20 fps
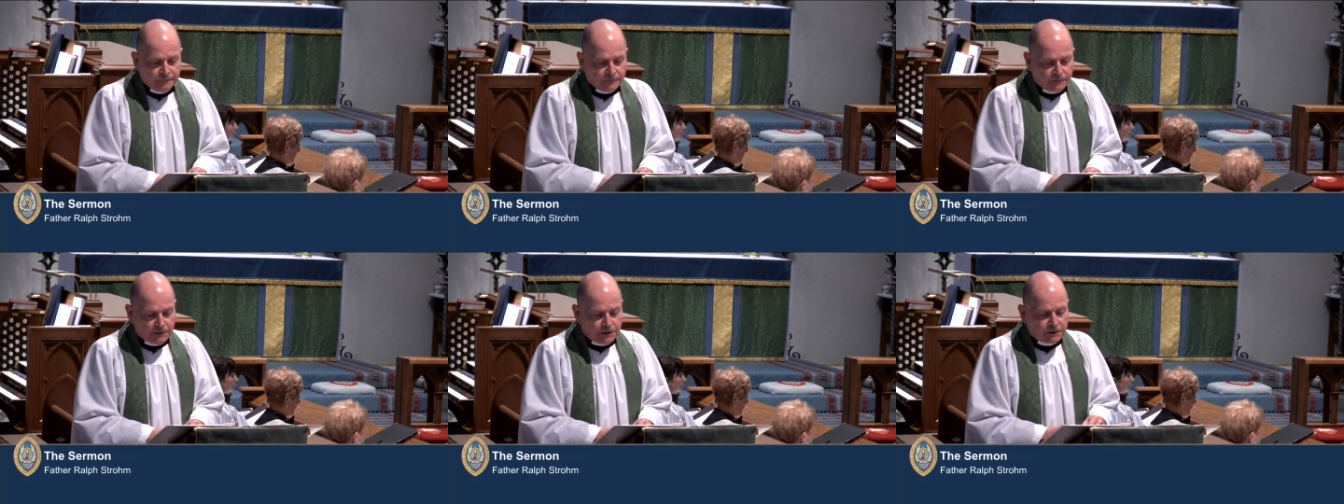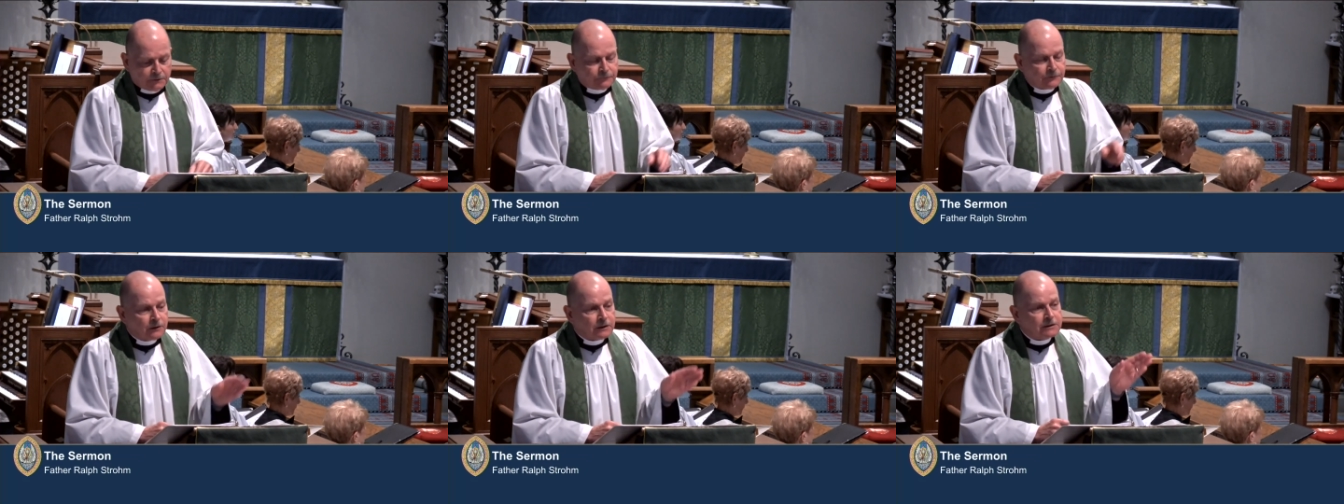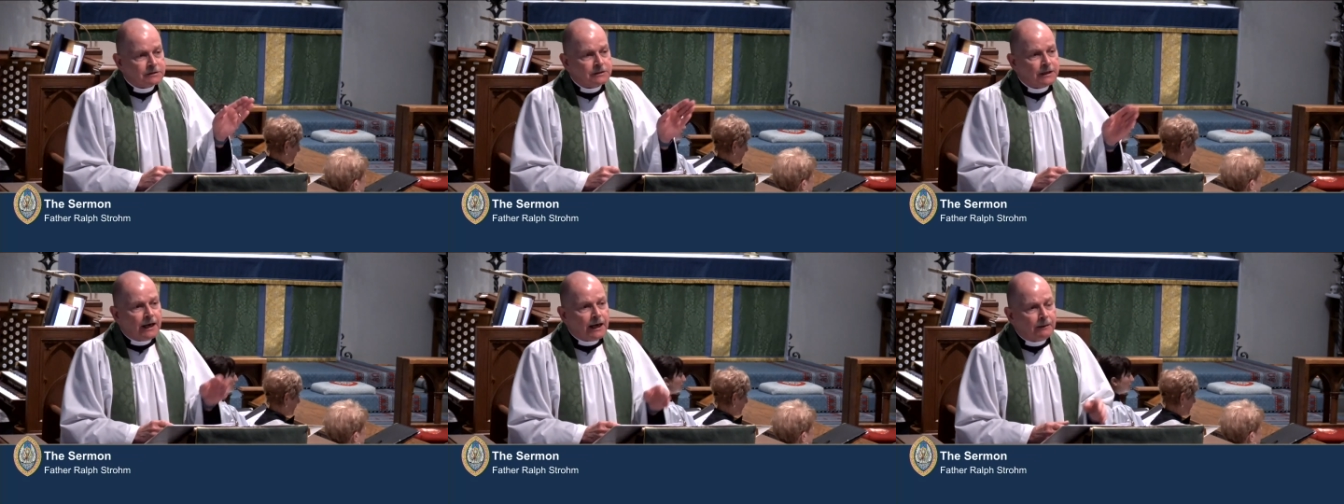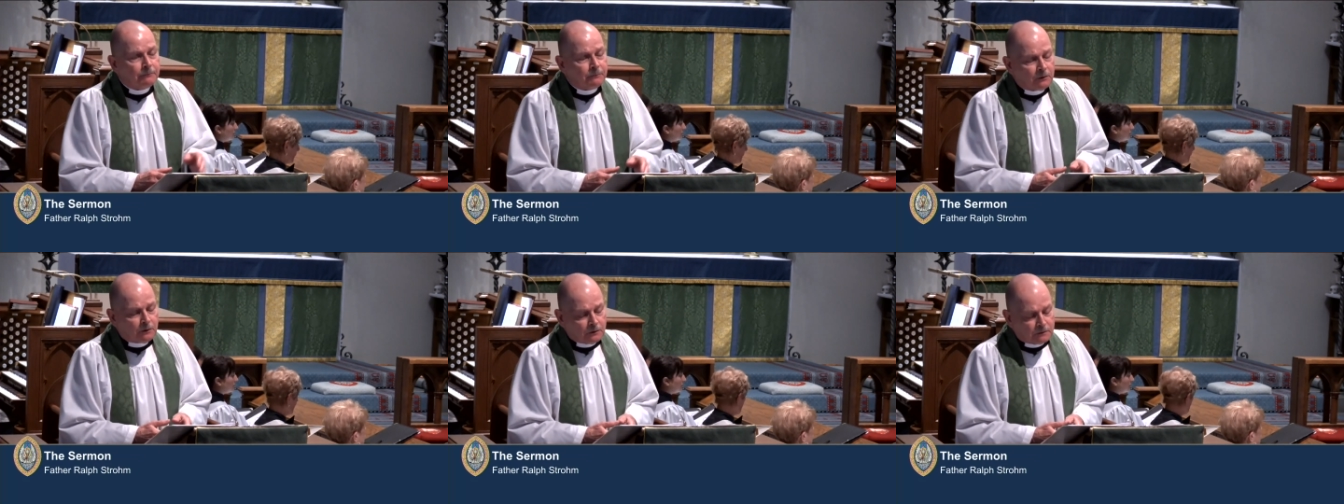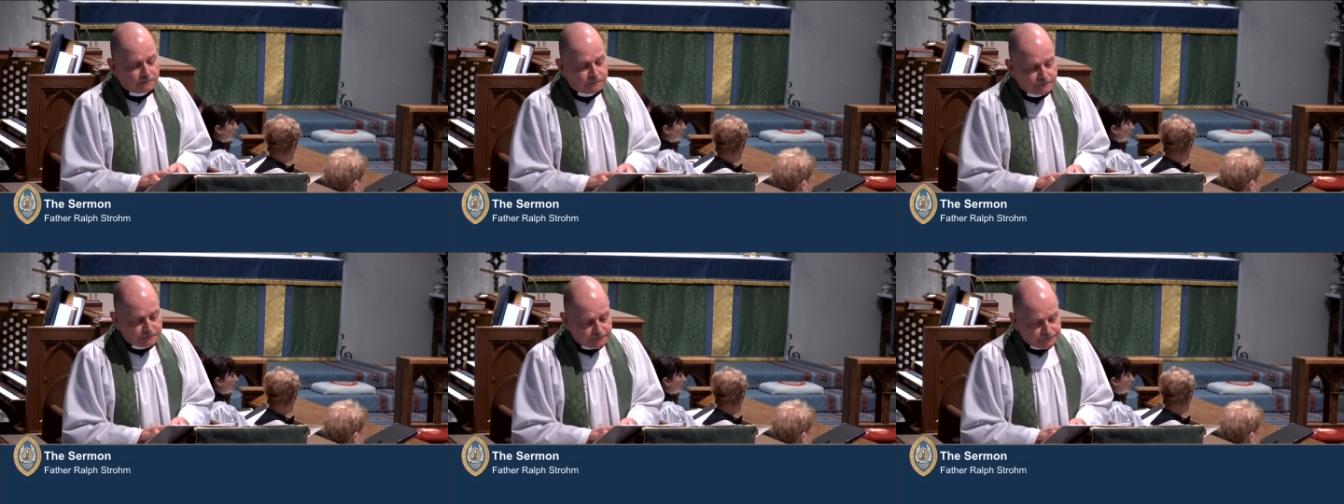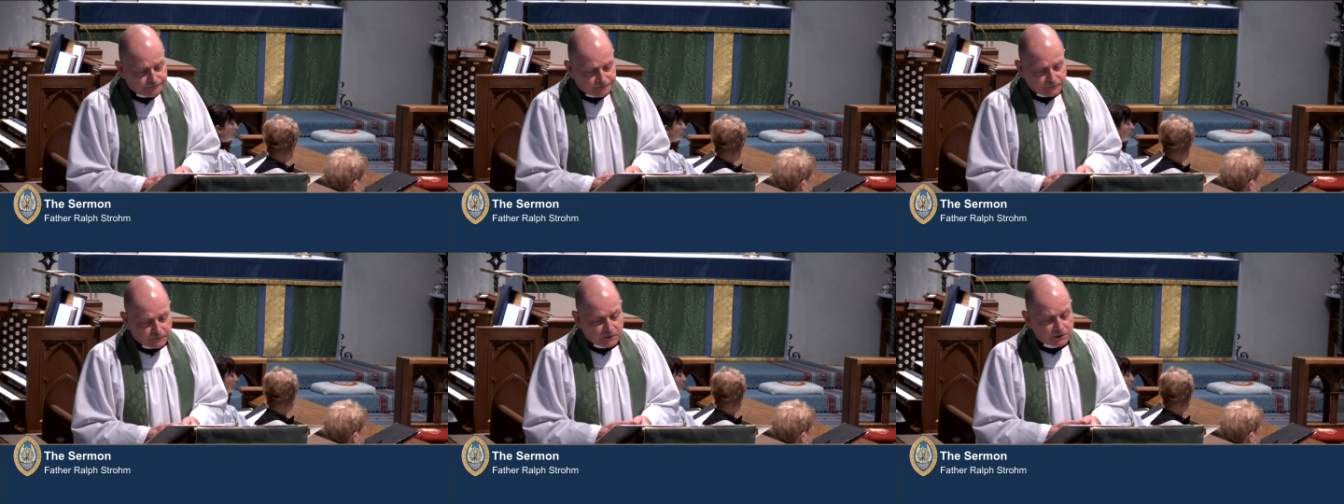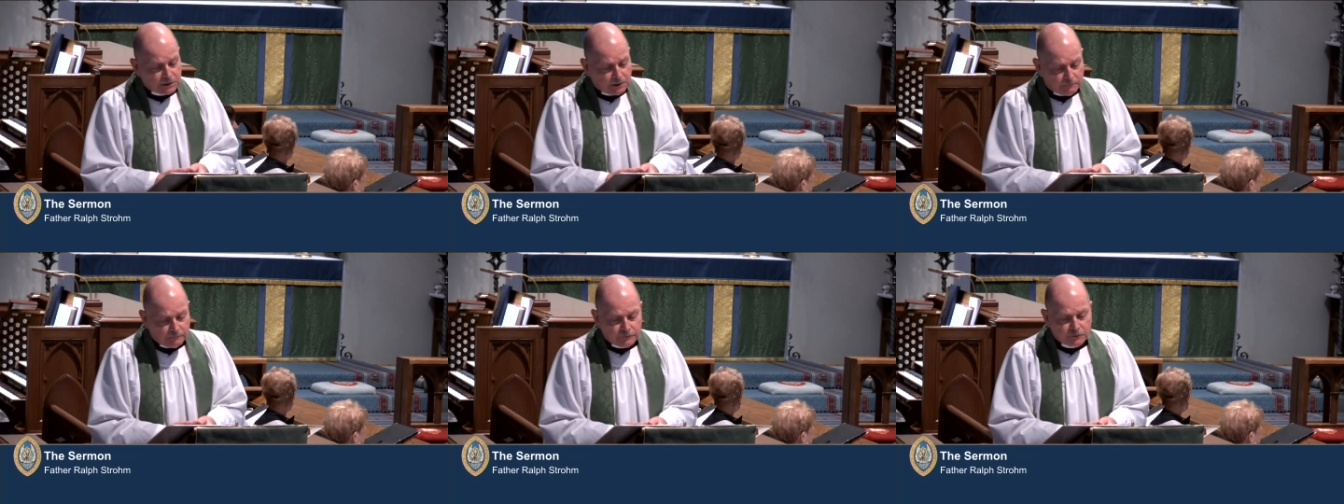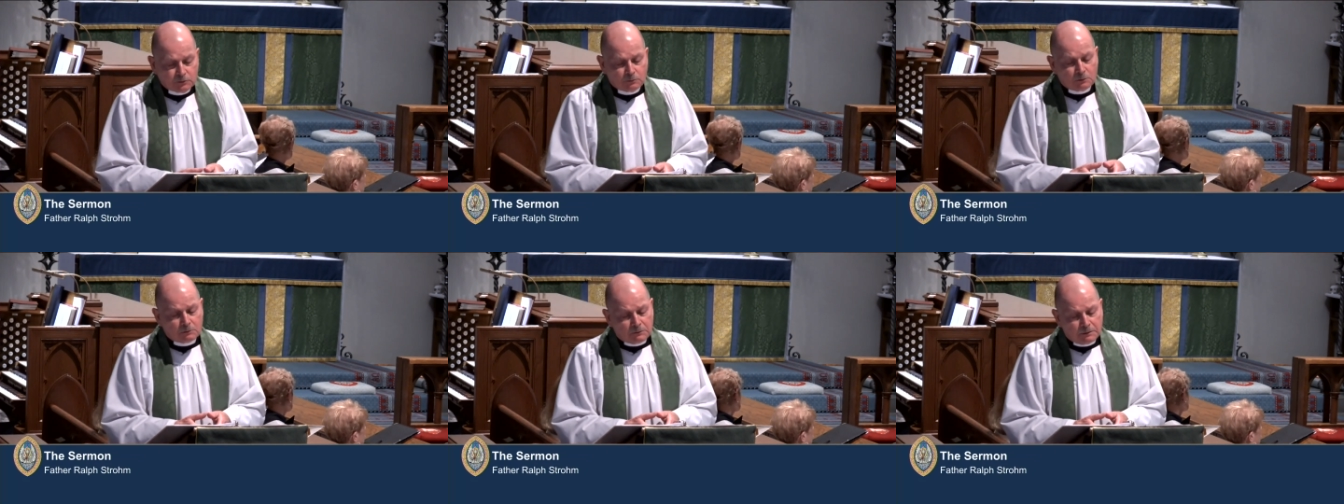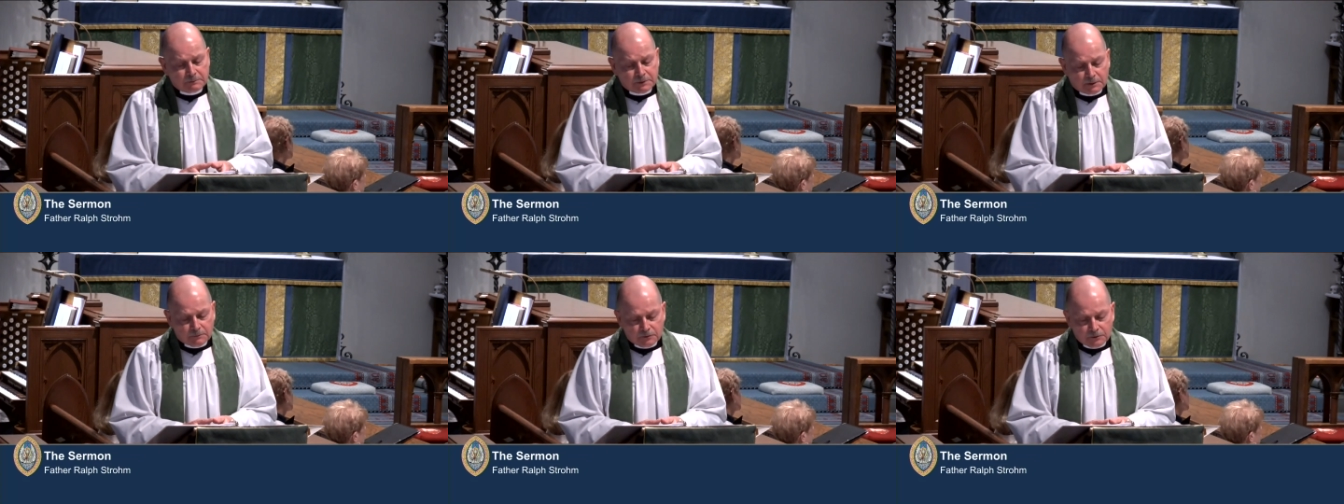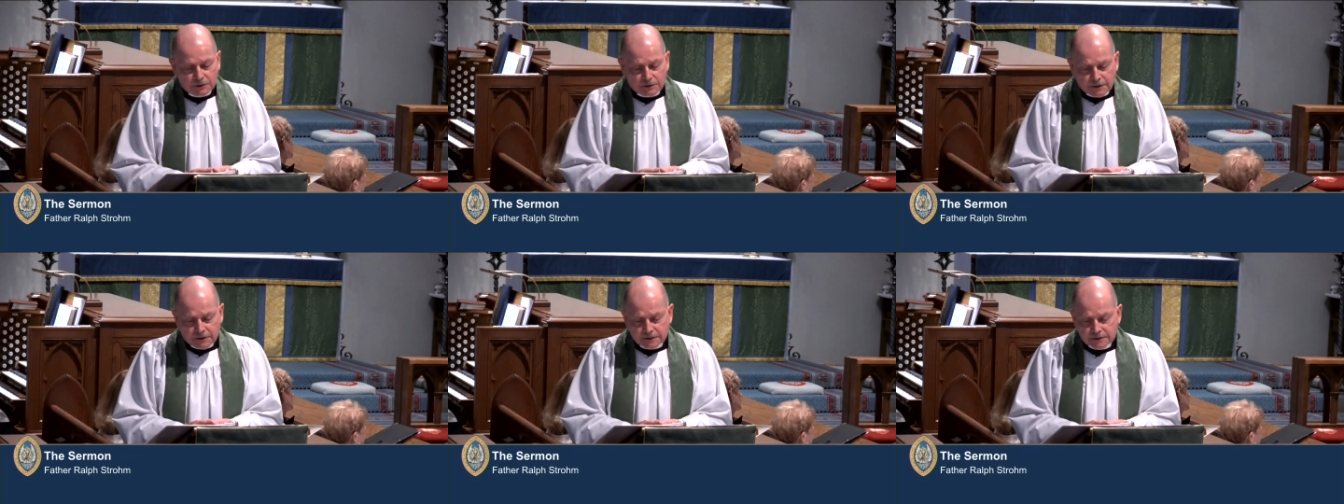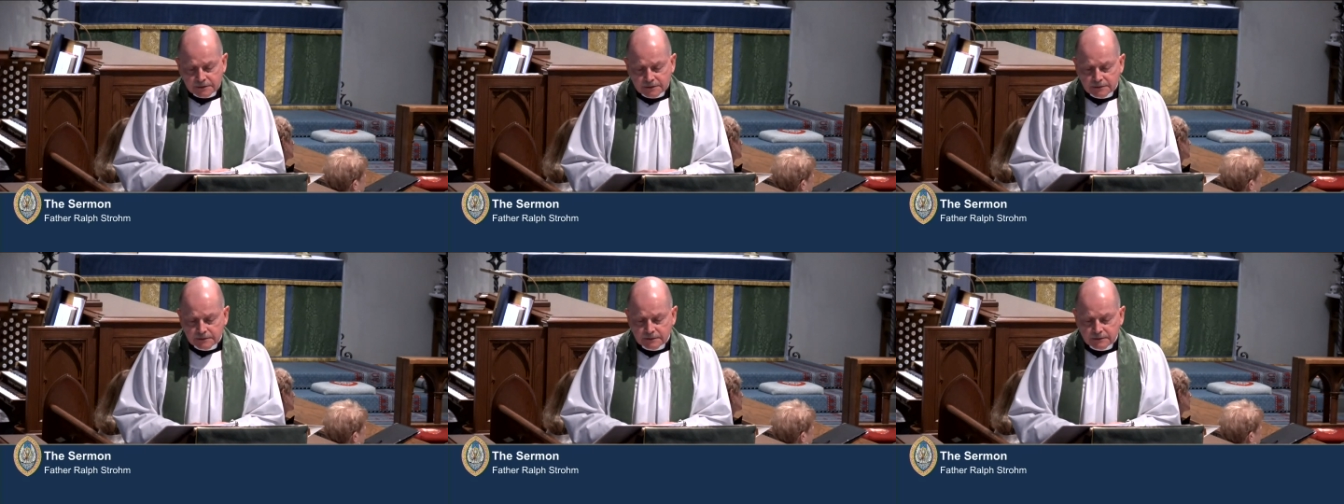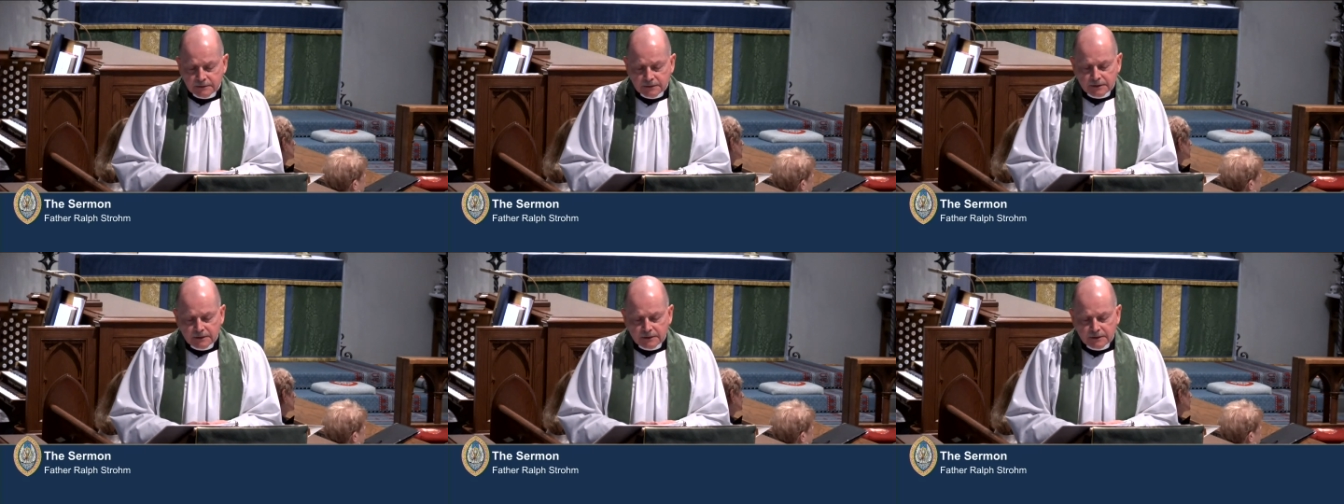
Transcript: Think, for example, some of you will remember this,